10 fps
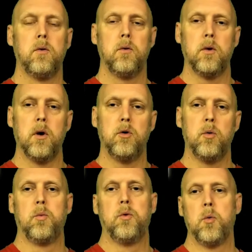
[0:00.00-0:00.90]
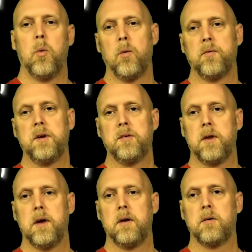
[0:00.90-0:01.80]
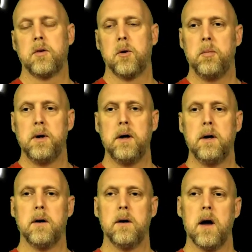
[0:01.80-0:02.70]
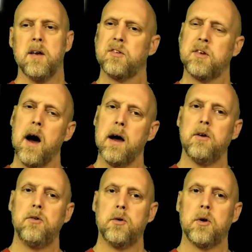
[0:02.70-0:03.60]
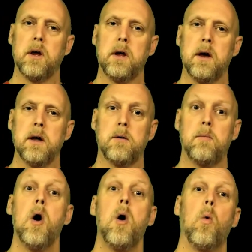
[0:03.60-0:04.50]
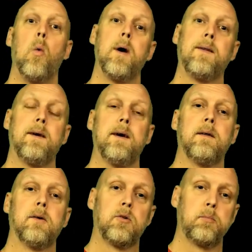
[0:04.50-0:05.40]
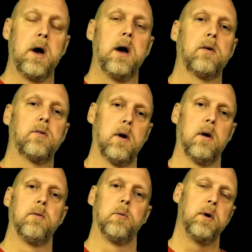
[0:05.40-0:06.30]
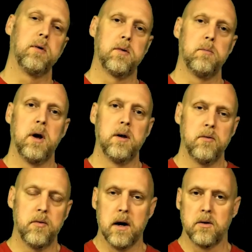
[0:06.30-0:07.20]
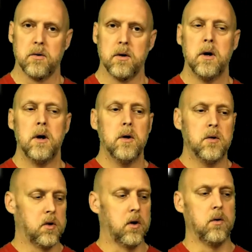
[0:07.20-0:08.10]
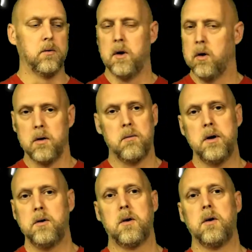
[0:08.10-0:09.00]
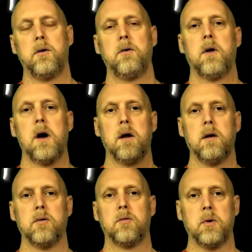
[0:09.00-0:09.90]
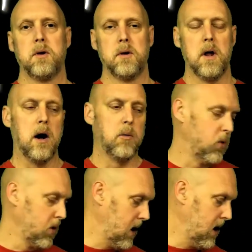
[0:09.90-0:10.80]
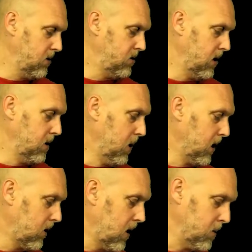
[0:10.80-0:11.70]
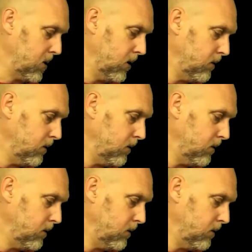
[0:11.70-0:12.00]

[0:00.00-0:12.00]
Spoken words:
you want these things to be as tight as you can get them within the specs of the piston manufacturer. So the only way you can do that is with the dial bore gauge and the micrometer.